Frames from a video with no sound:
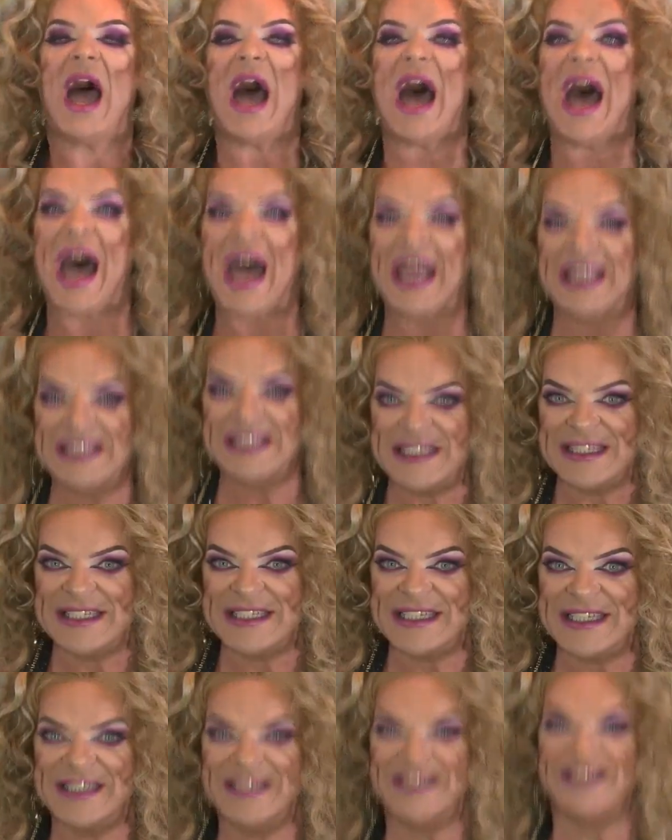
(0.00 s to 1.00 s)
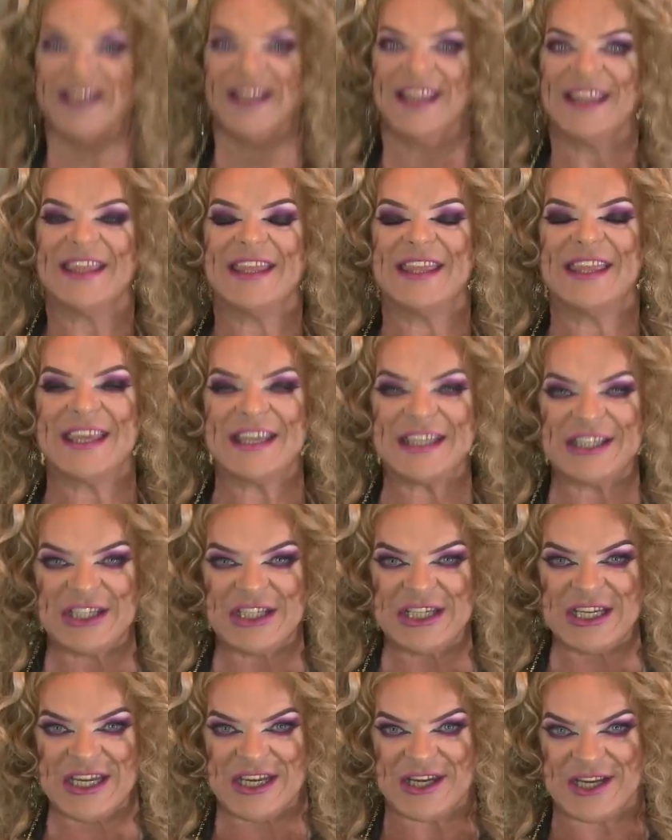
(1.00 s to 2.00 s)
And
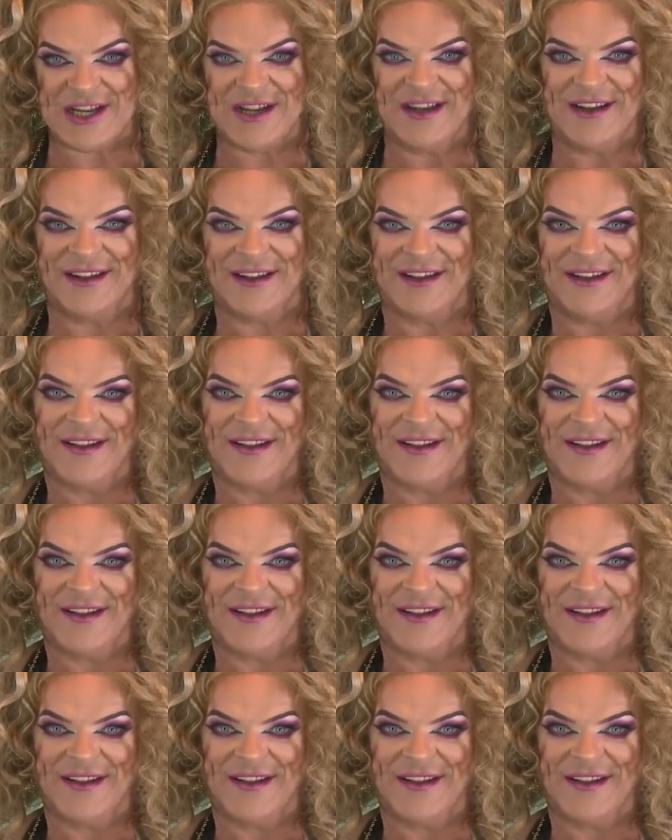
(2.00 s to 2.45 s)
this year,